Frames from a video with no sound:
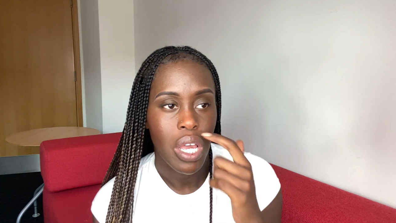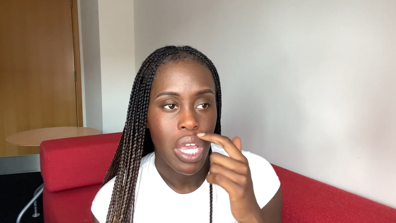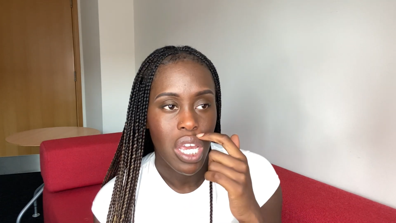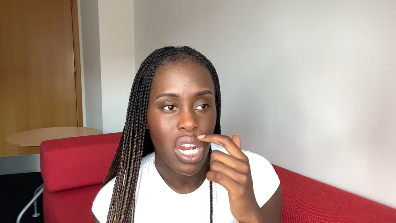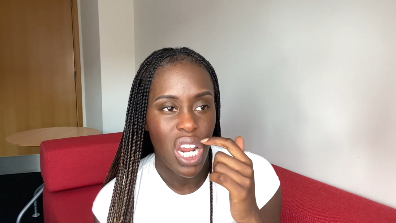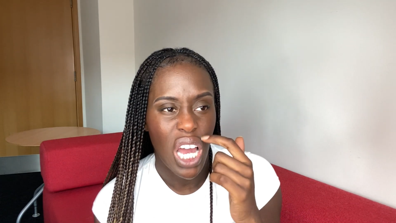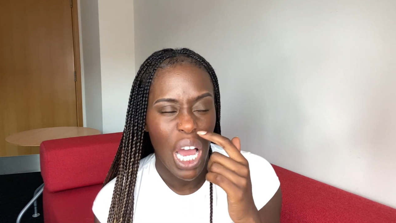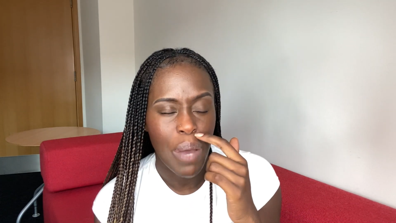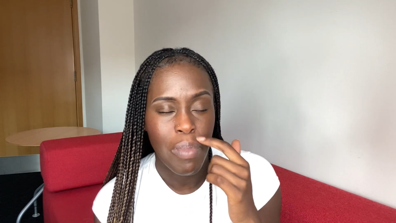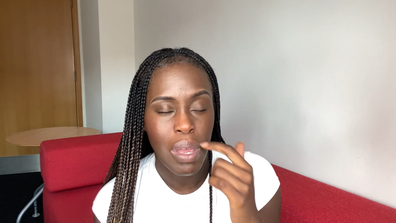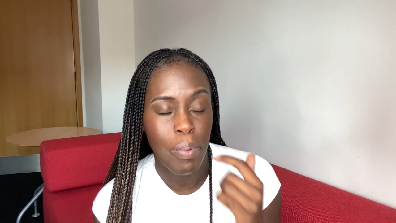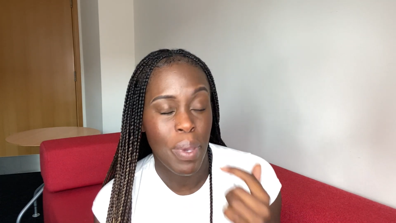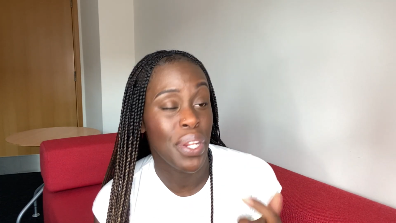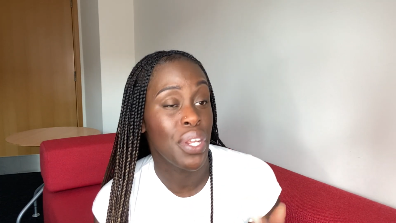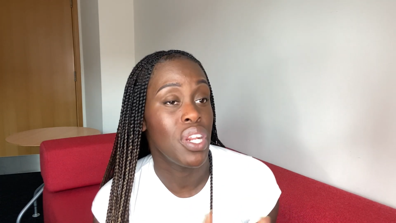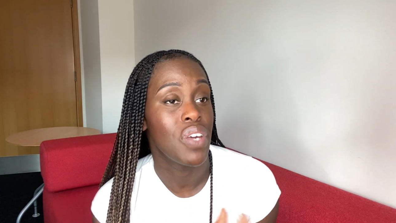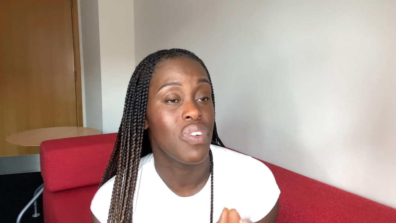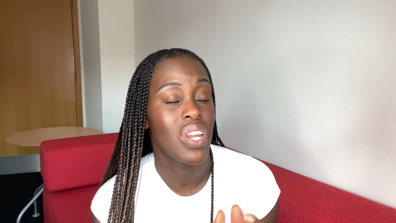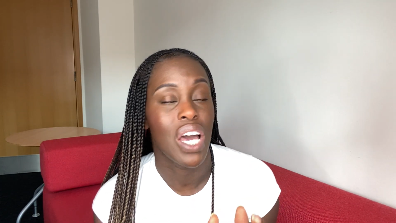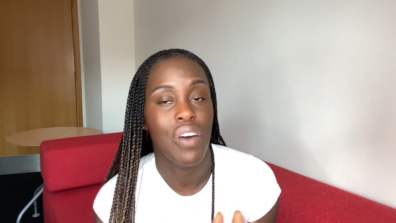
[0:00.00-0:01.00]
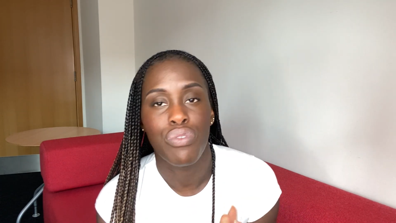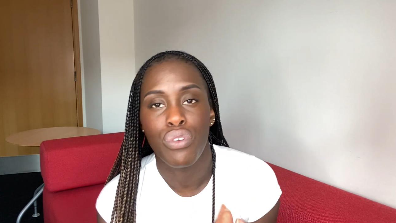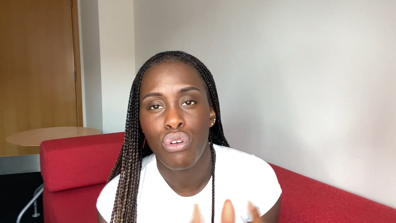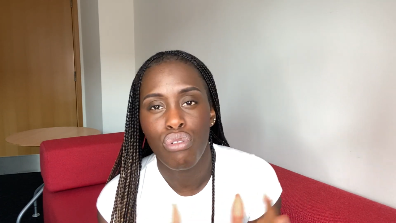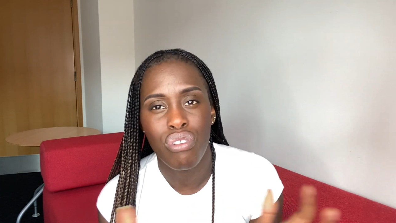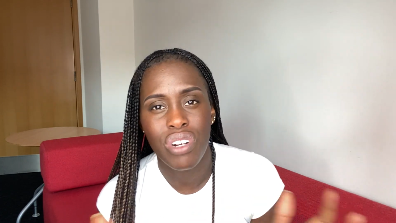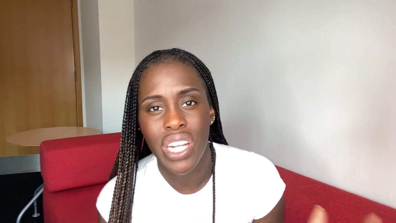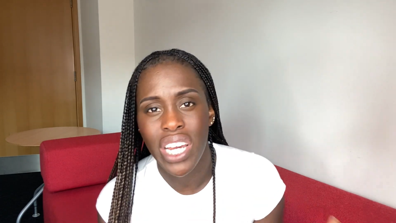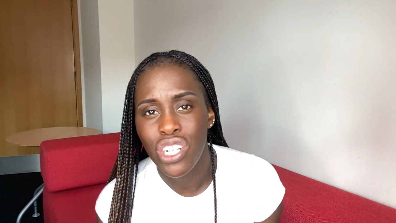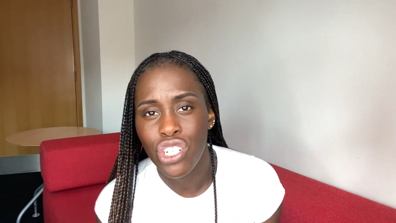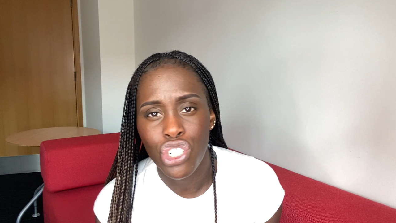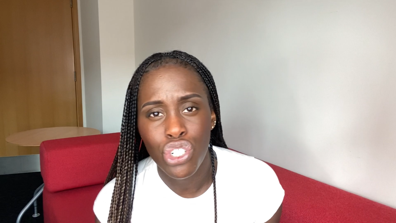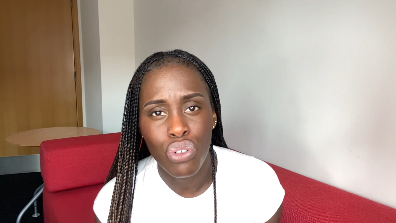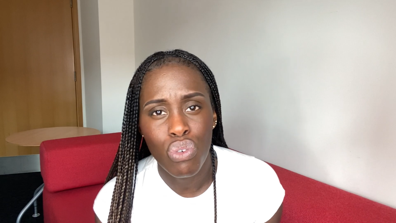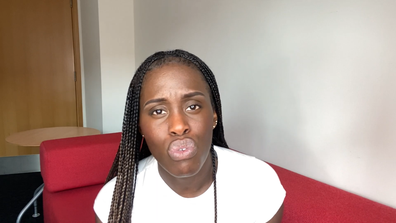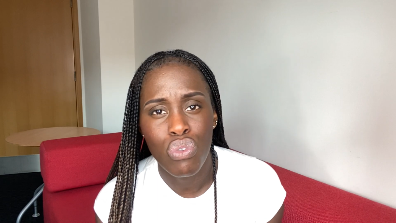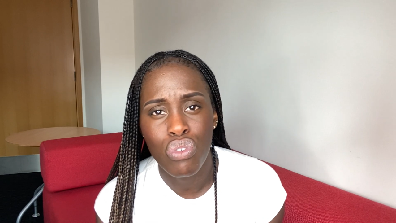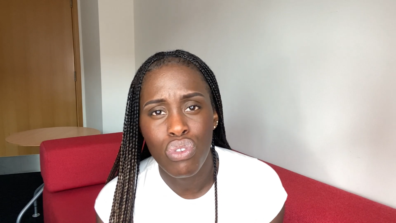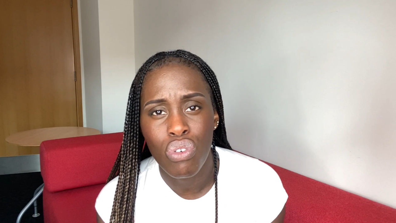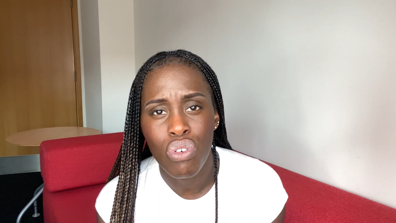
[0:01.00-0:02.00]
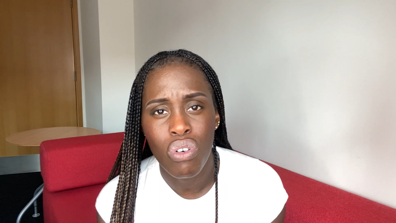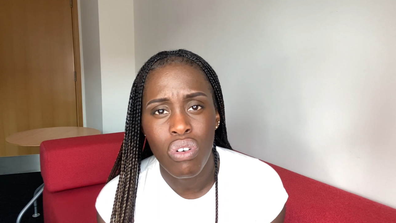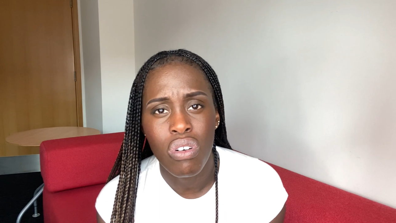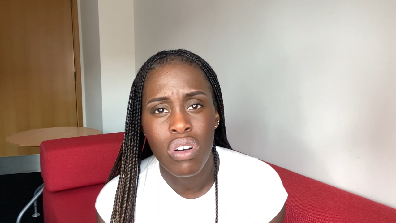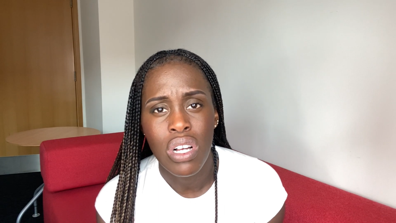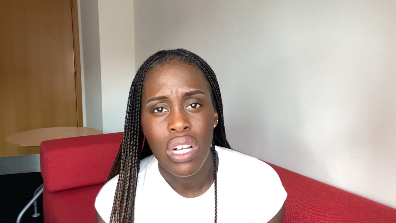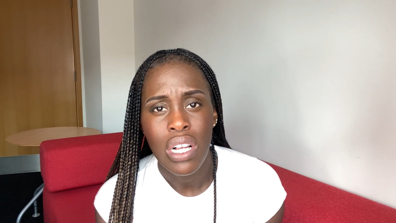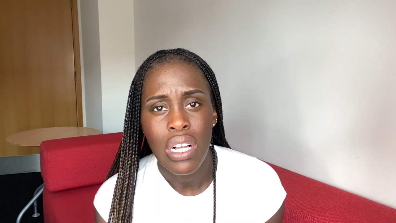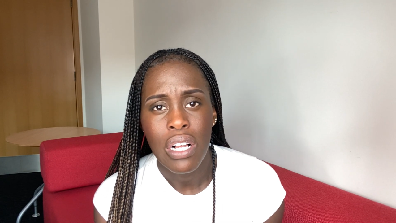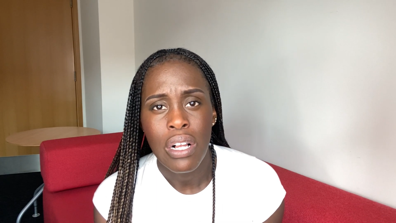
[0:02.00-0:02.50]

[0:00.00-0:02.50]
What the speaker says: maybe I don't even have the credentials or,